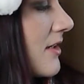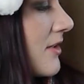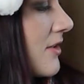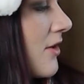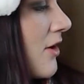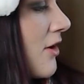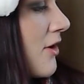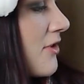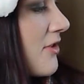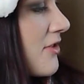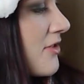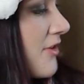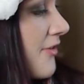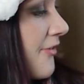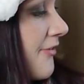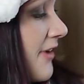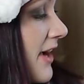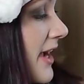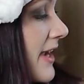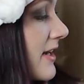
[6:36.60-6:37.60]
Now, the
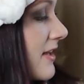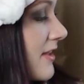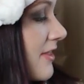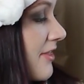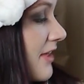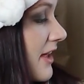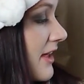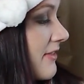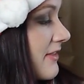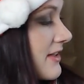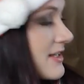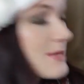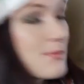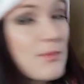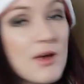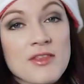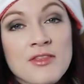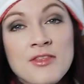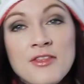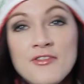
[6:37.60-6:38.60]
final thing this
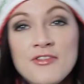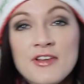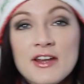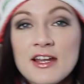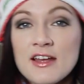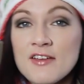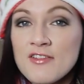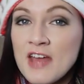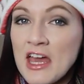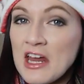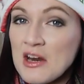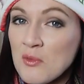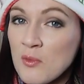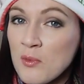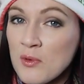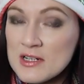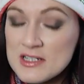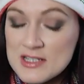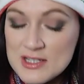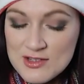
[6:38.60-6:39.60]
month, I feel like I've kind of
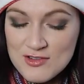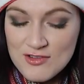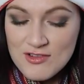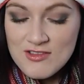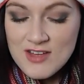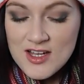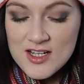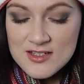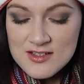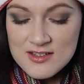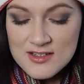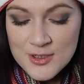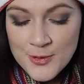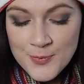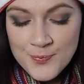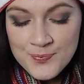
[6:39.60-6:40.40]
whizzed through this.